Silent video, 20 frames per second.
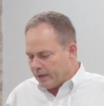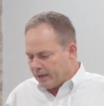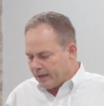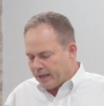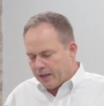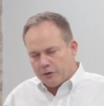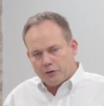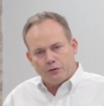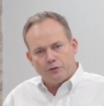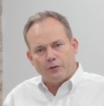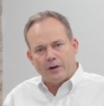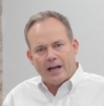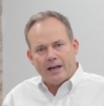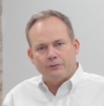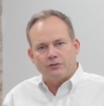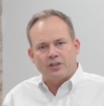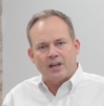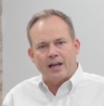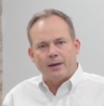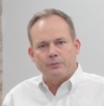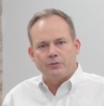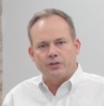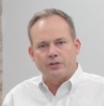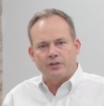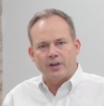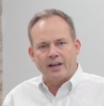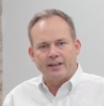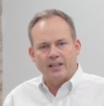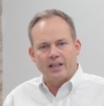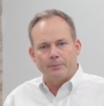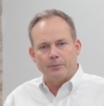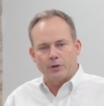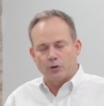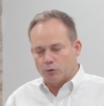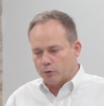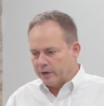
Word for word: it has 5 times the dynamic